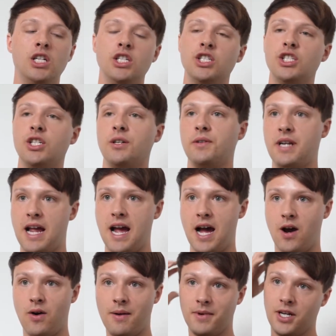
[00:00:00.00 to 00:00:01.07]
So
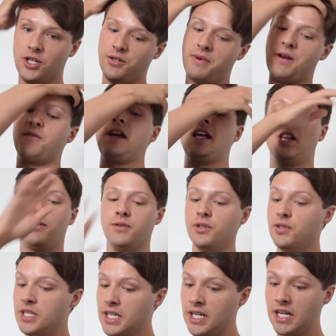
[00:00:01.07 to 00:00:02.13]
now I'm gonna do my regular
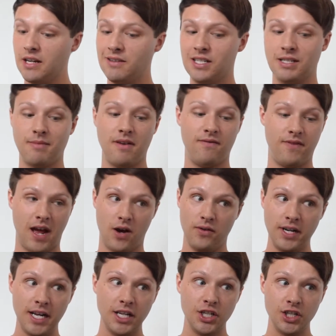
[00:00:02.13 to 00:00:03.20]
routine which is my
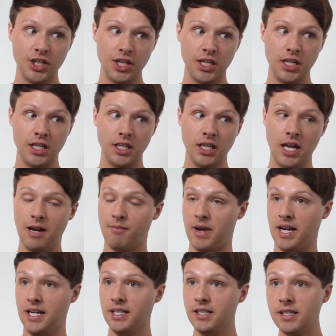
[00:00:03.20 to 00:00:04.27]
foundation and
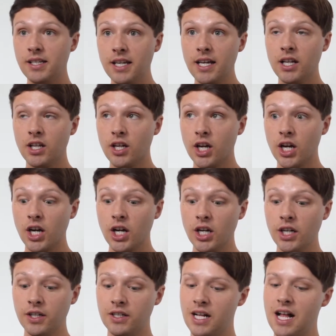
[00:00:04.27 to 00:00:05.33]
my
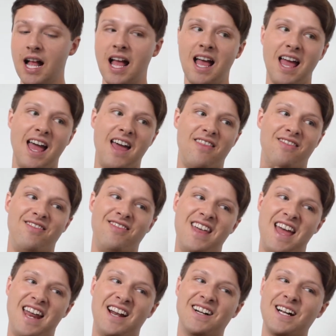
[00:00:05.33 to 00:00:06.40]
concealer and
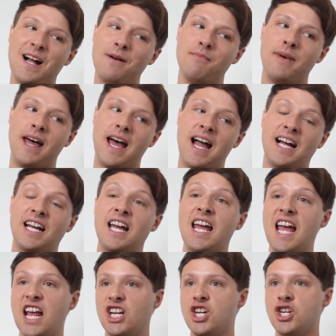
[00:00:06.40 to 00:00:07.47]
then I'll come back
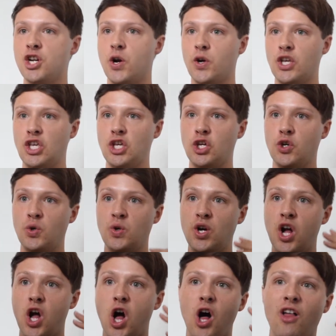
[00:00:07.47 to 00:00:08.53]
and show you
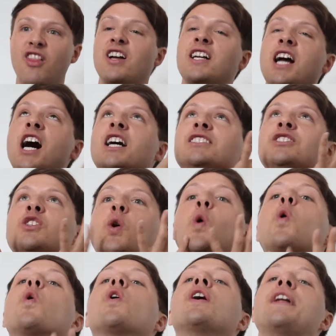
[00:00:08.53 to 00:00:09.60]
all the
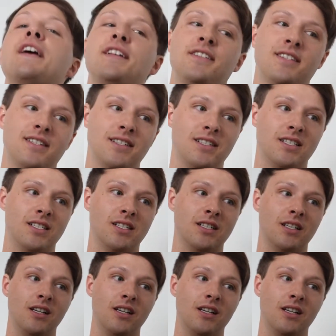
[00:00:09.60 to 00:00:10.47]
contourness.